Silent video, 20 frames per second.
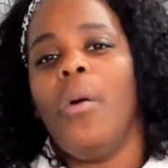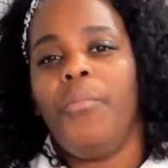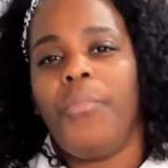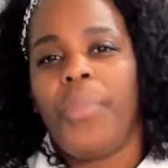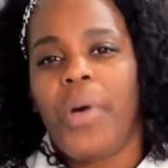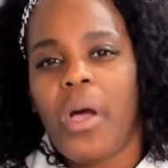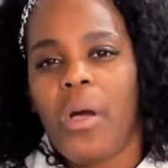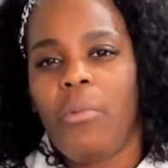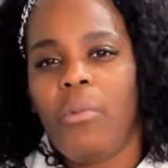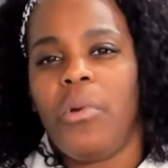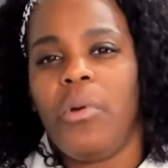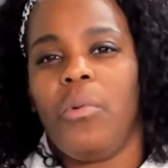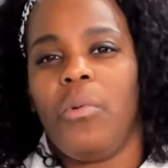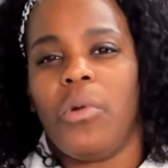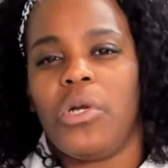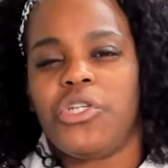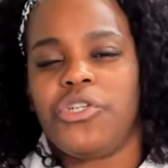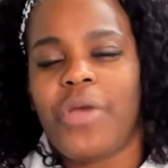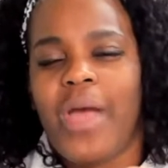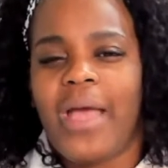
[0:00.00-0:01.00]
but we
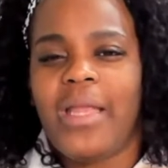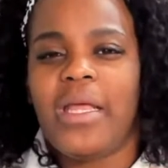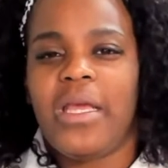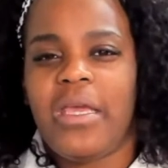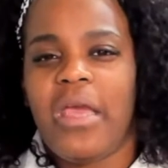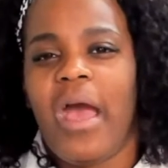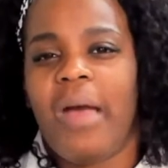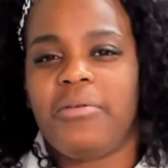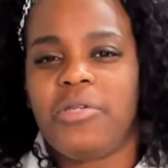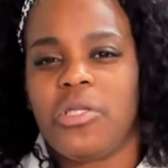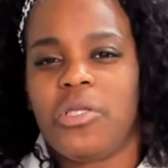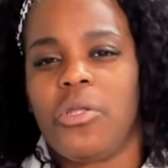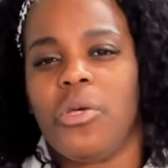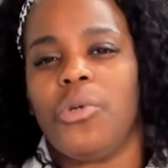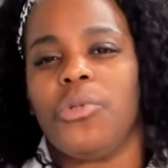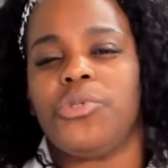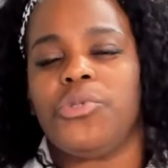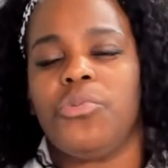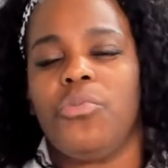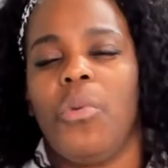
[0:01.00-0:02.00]
were trying to capture
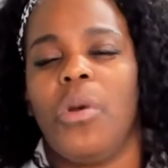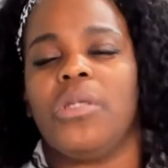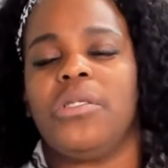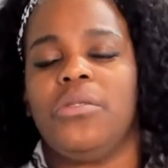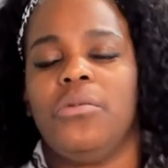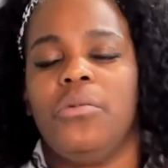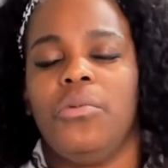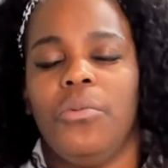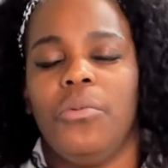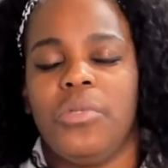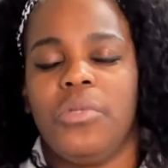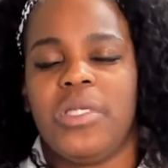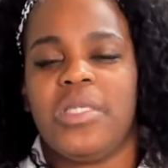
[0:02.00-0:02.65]
those who